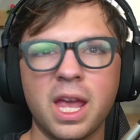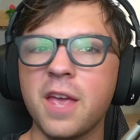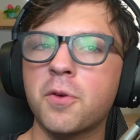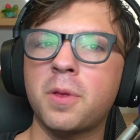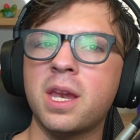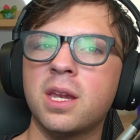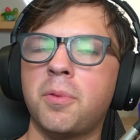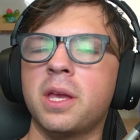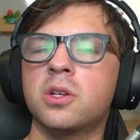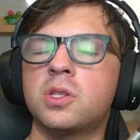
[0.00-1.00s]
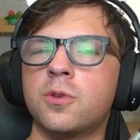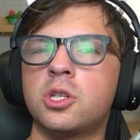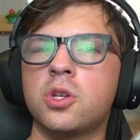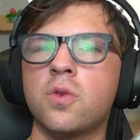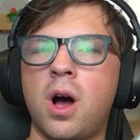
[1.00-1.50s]
If you're planning to play your
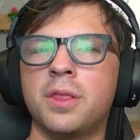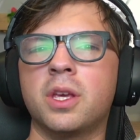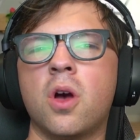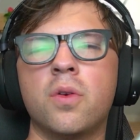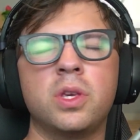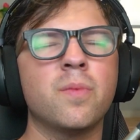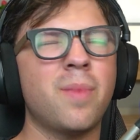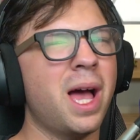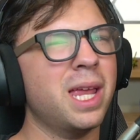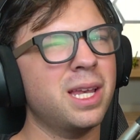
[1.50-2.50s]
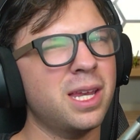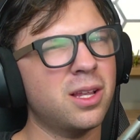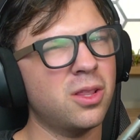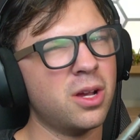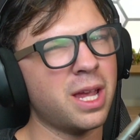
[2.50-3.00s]
Switch 2 on the go, you might need
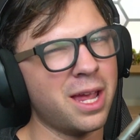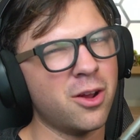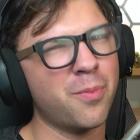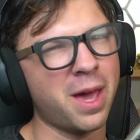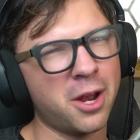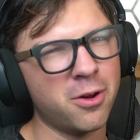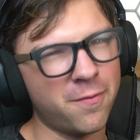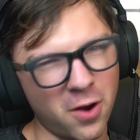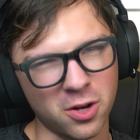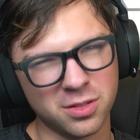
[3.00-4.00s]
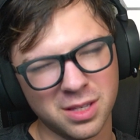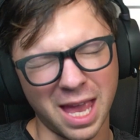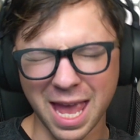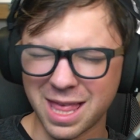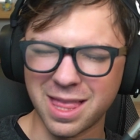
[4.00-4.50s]
to look at your battery first.
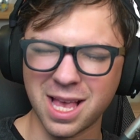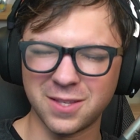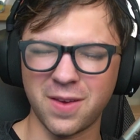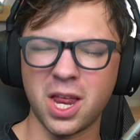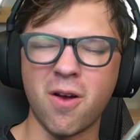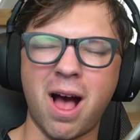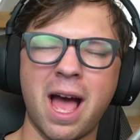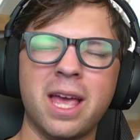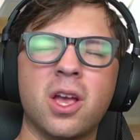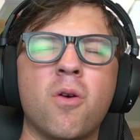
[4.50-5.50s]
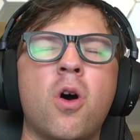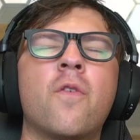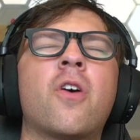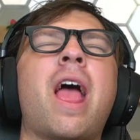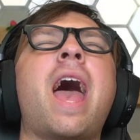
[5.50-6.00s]
In this video, I go
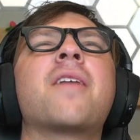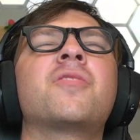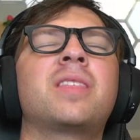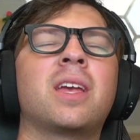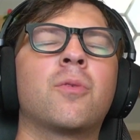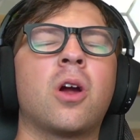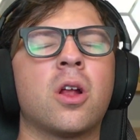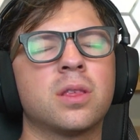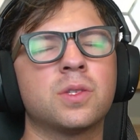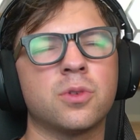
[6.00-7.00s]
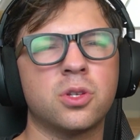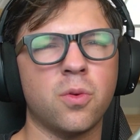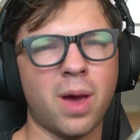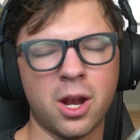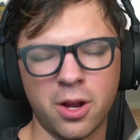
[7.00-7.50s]
over everything regarding the Switch 2
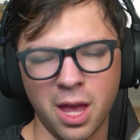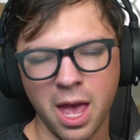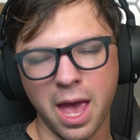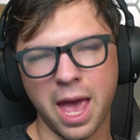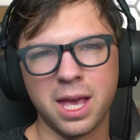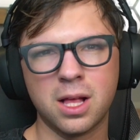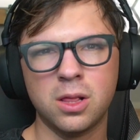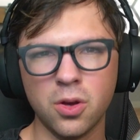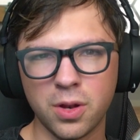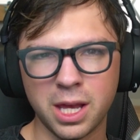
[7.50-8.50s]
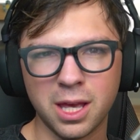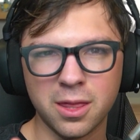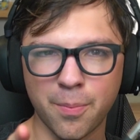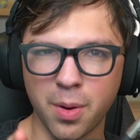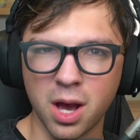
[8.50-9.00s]
battery, including
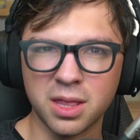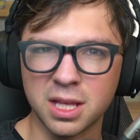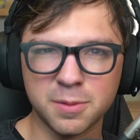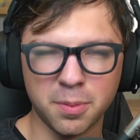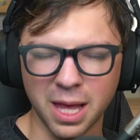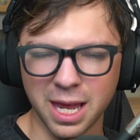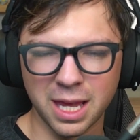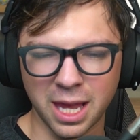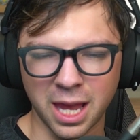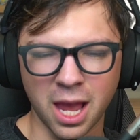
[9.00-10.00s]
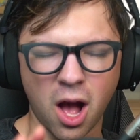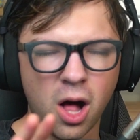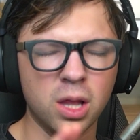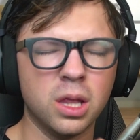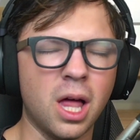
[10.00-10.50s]
the bug that's plaguing a
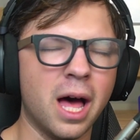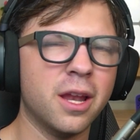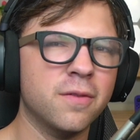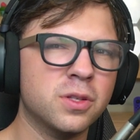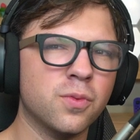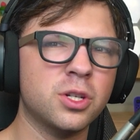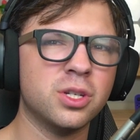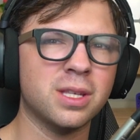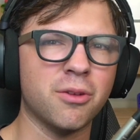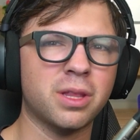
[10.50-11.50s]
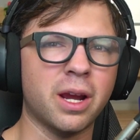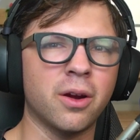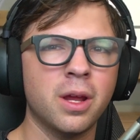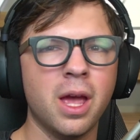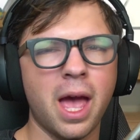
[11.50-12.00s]
lot of Switches out there.
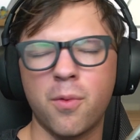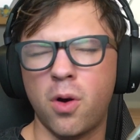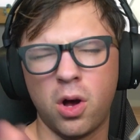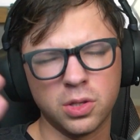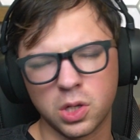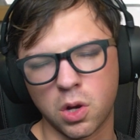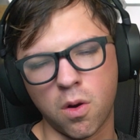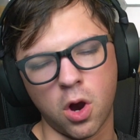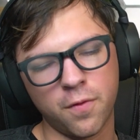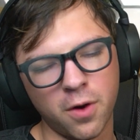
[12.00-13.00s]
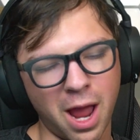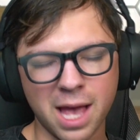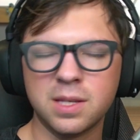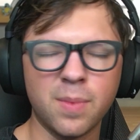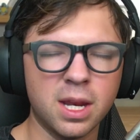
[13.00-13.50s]
And we'll also go over
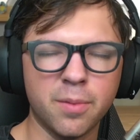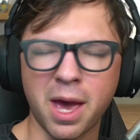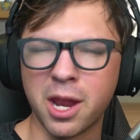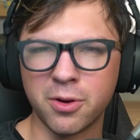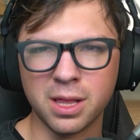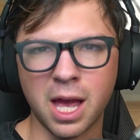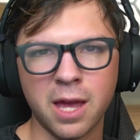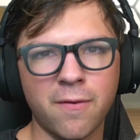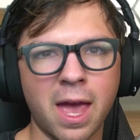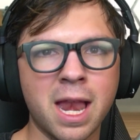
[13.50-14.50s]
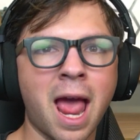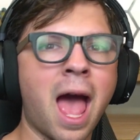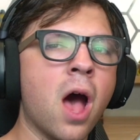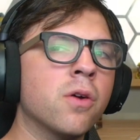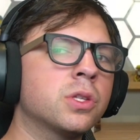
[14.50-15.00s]
estimated battery life and
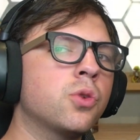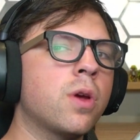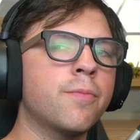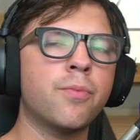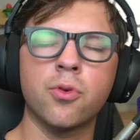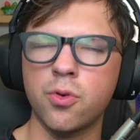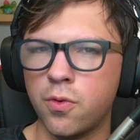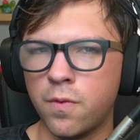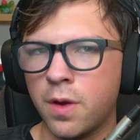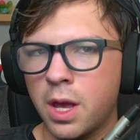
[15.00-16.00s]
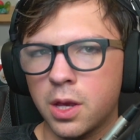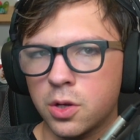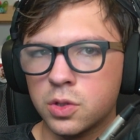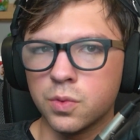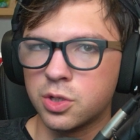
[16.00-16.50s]
how to improve
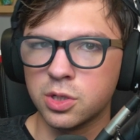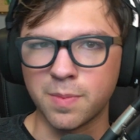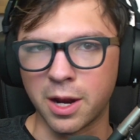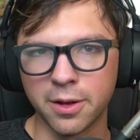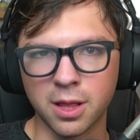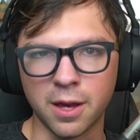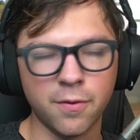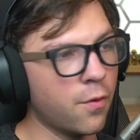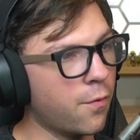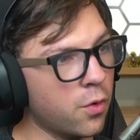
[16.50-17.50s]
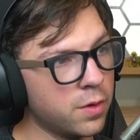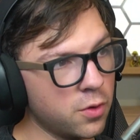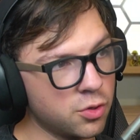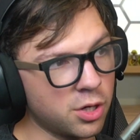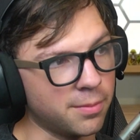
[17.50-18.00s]
your Switch's battery life for the
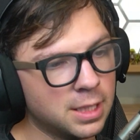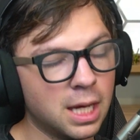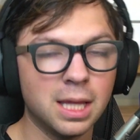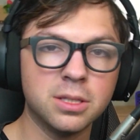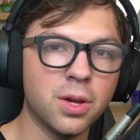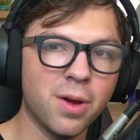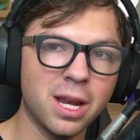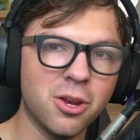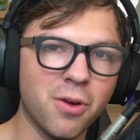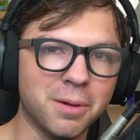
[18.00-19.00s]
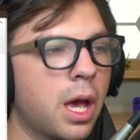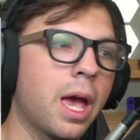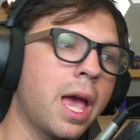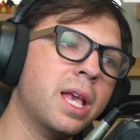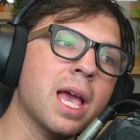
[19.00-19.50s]
future. Let's get right into it.
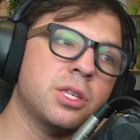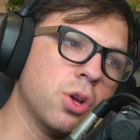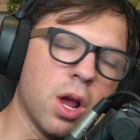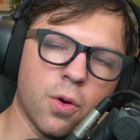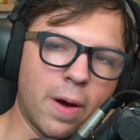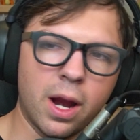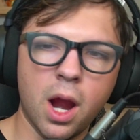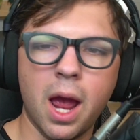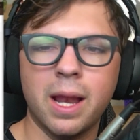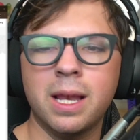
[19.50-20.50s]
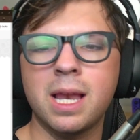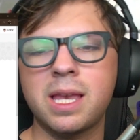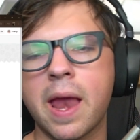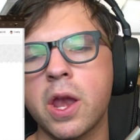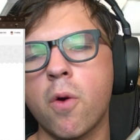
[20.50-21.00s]
In case you're unaware,
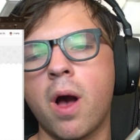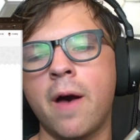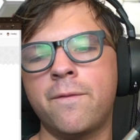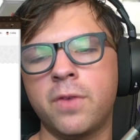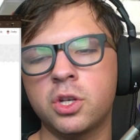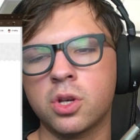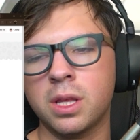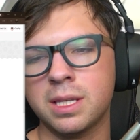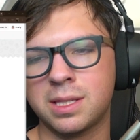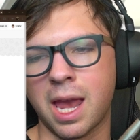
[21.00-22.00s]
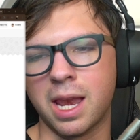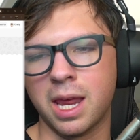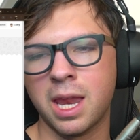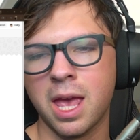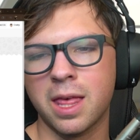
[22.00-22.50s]
Nintendo officially
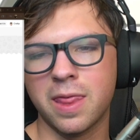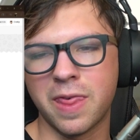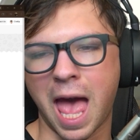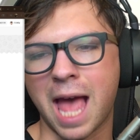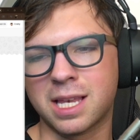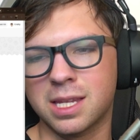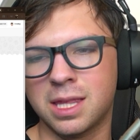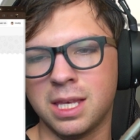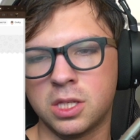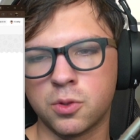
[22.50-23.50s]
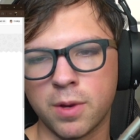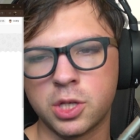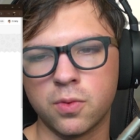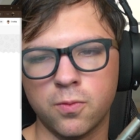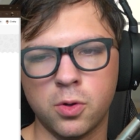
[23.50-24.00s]
stated that the
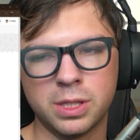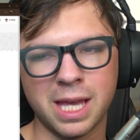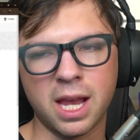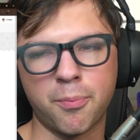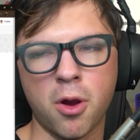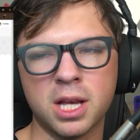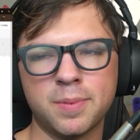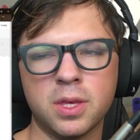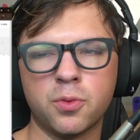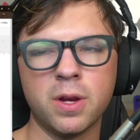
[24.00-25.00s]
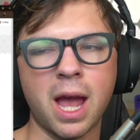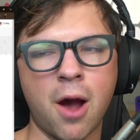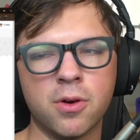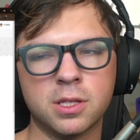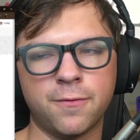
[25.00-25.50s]
Switch will take approximately 3
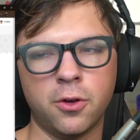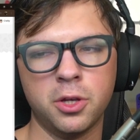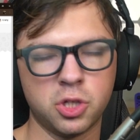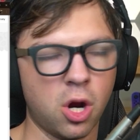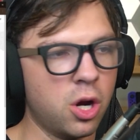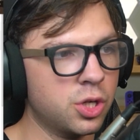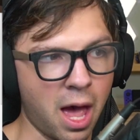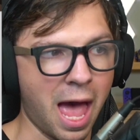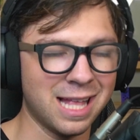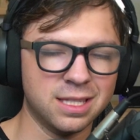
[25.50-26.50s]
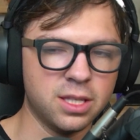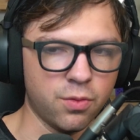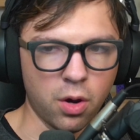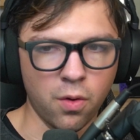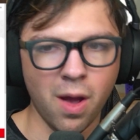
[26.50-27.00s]
hours to fully charge at
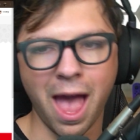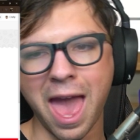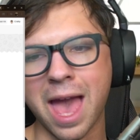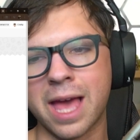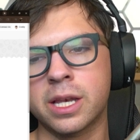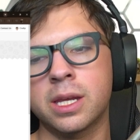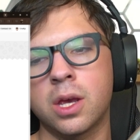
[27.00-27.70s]
zero, and